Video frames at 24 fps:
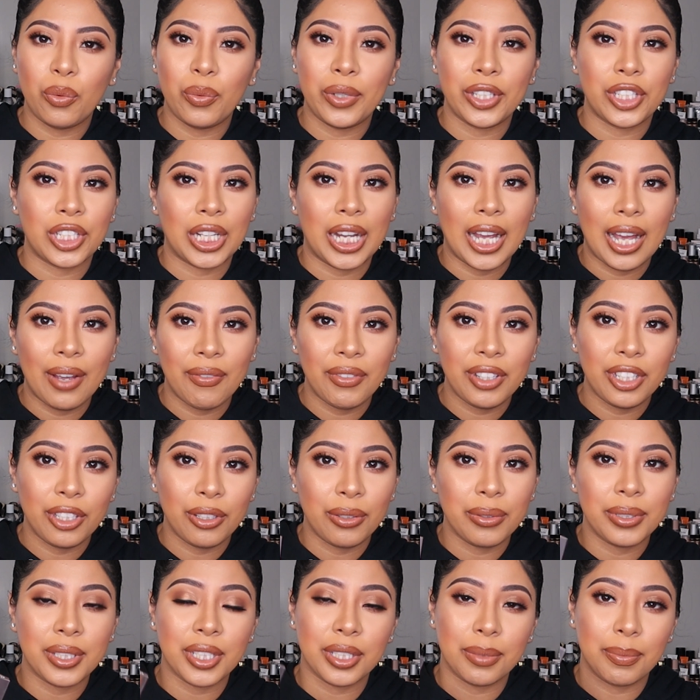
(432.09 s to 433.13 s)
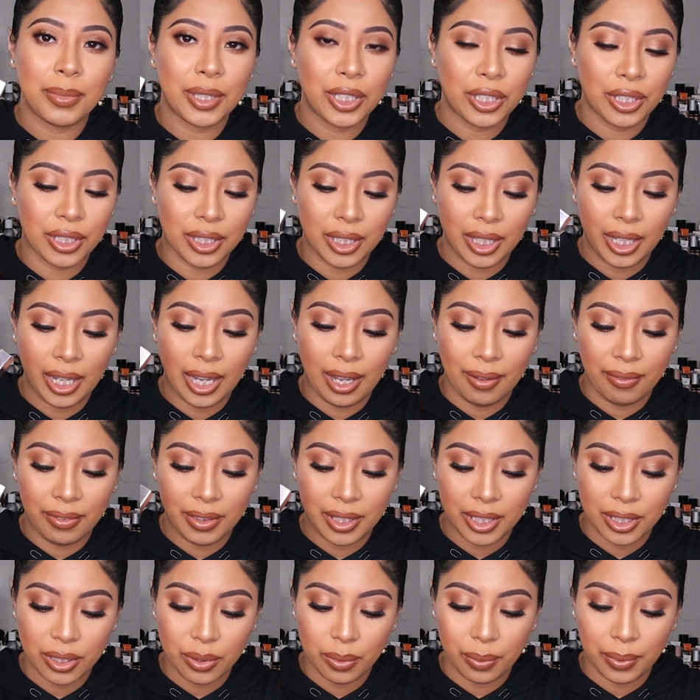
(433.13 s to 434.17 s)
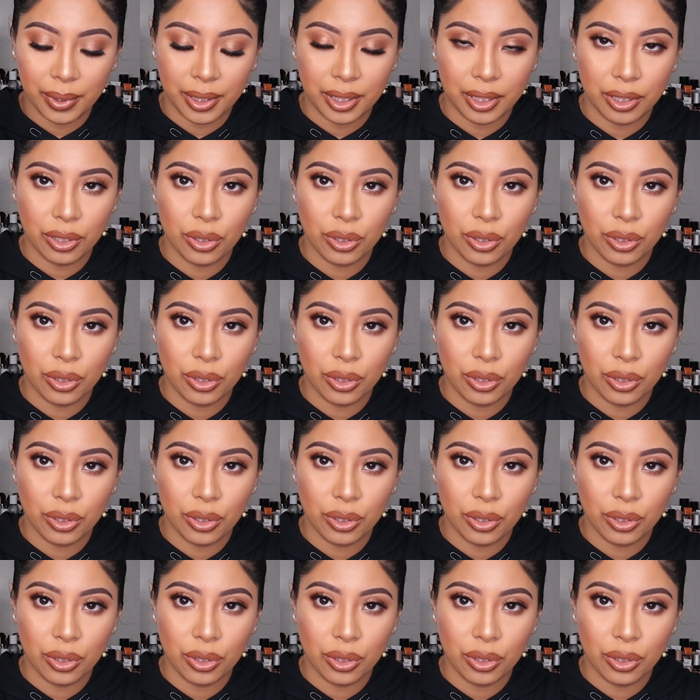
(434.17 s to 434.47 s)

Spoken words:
which I haven't used as much as I have this one.